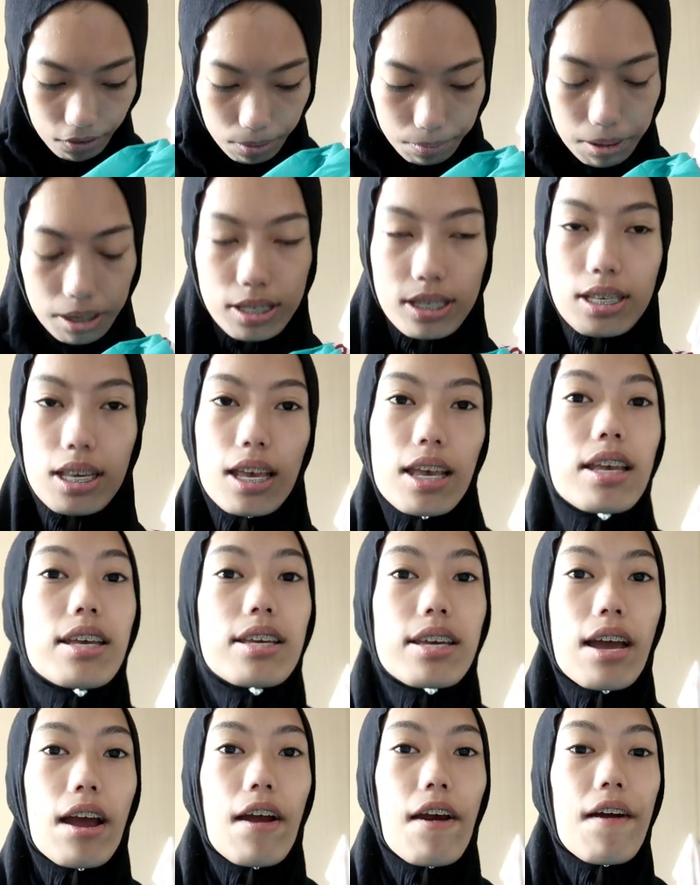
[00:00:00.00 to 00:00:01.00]
For my
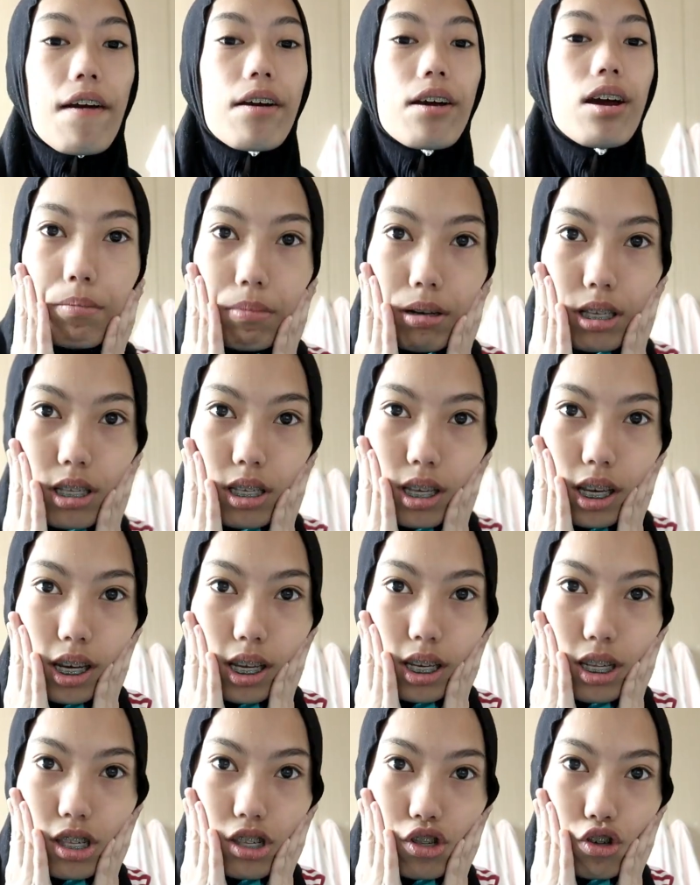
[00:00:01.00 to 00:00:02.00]
skincare, my
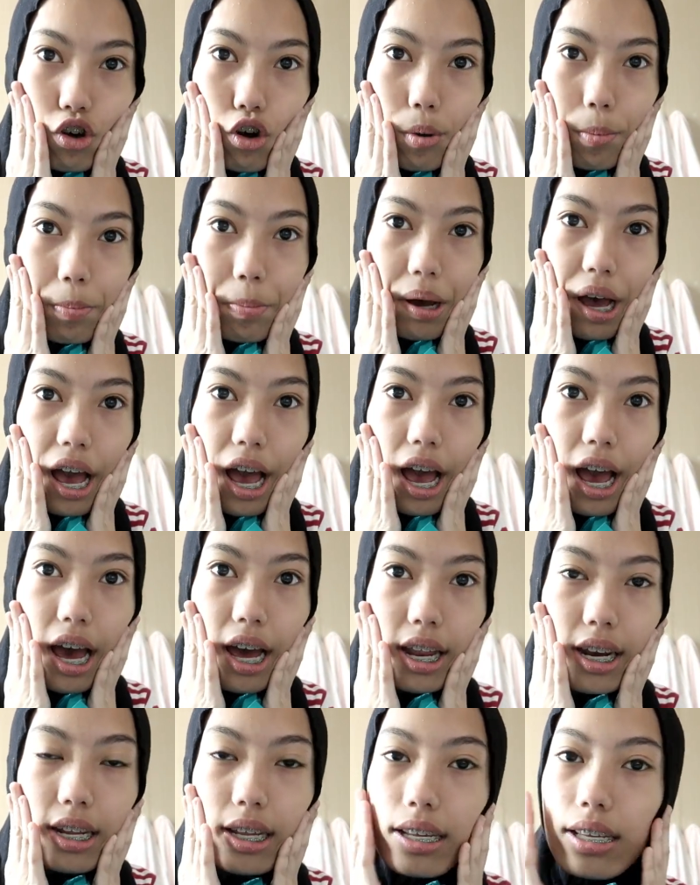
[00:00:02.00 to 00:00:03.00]
skin is so
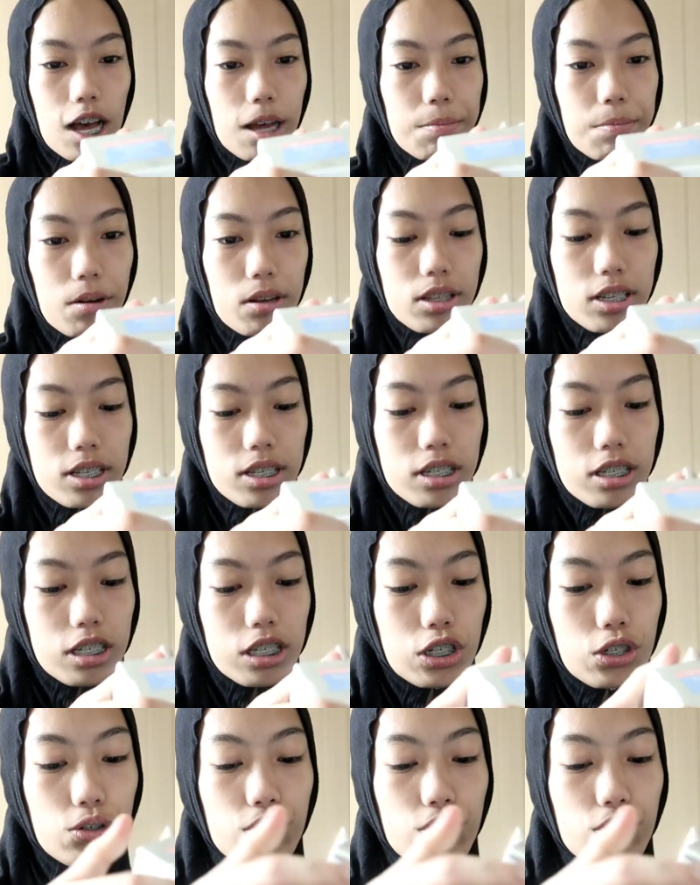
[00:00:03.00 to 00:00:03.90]
bad. I bought this